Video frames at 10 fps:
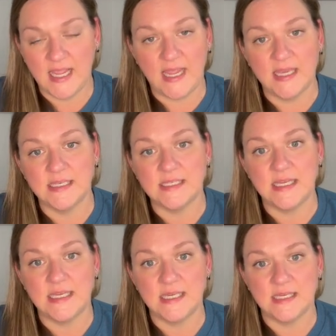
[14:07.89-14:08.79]
and
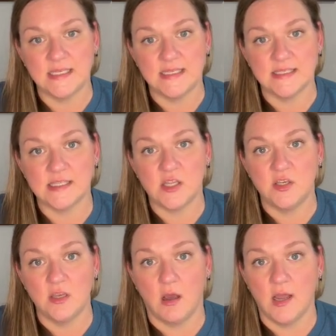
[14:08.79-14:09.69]
he is
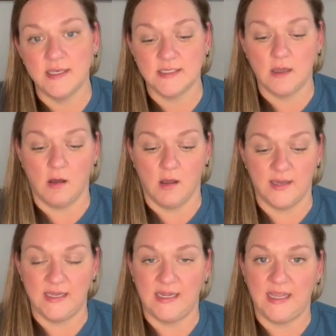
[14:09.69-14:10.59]
not
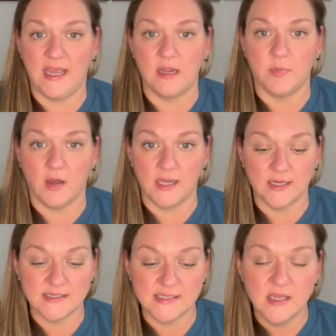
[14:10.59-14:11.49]
on any
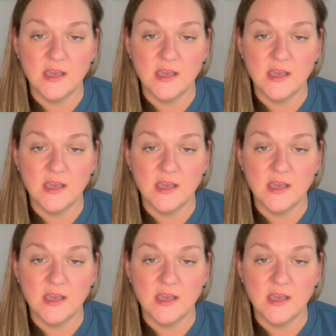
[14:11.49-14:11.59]
antibiotics.